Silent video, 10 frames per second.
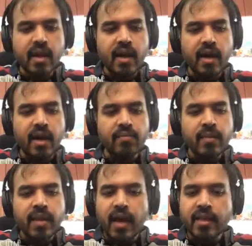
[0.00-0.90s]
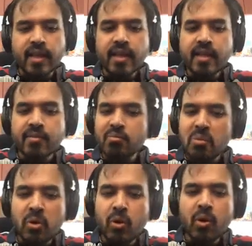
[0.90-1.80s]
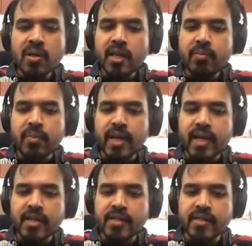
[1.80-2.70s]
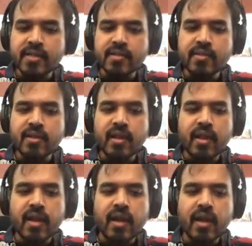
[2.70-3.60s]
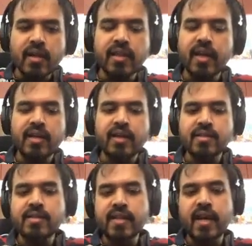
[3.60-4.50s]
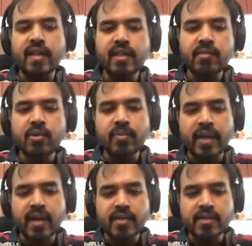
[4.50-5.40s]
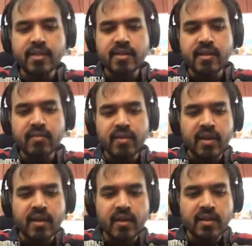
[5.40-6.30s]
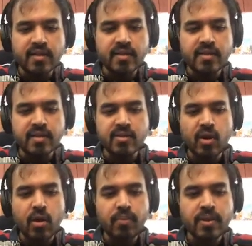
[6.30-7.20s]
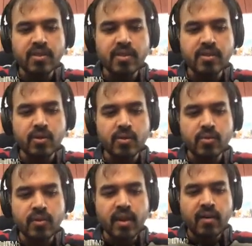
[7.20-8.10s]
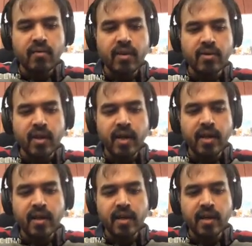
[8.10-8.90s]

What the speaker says: and then no other preconditions. It doesn't say anything about precondition. When this top is just true. When you write